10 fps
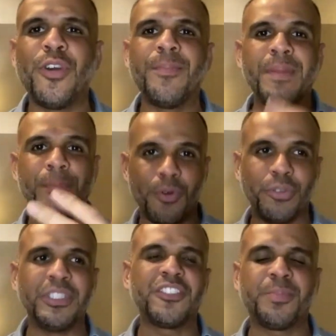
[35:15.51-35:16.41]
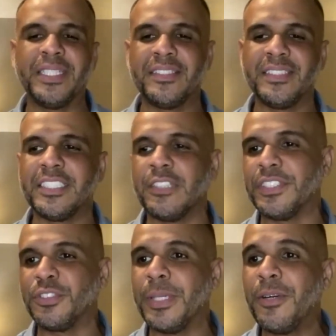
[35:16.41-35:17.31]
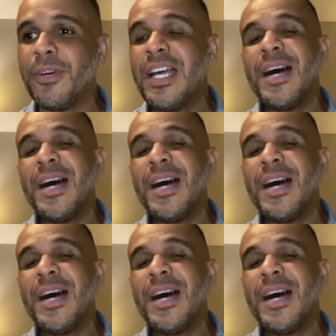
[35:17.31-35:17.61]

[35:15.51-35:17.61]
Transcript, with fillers: where people could express themselves as well.